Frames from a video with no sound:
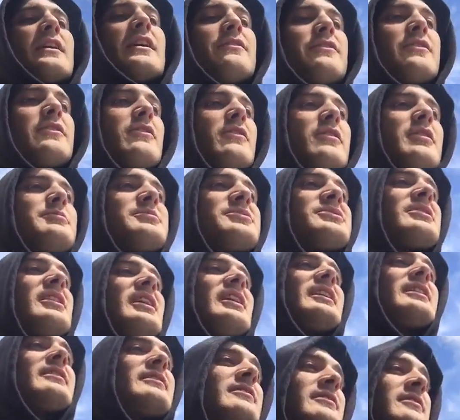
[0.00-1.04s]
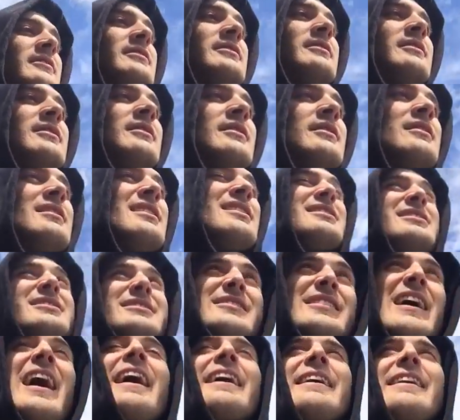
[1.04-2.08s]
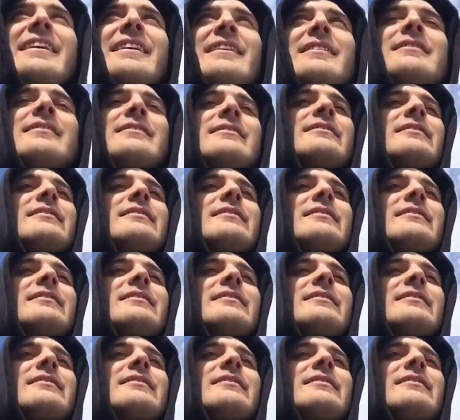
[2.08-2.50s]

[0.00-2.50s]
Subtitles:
If you know what I'm saying, then you're saying it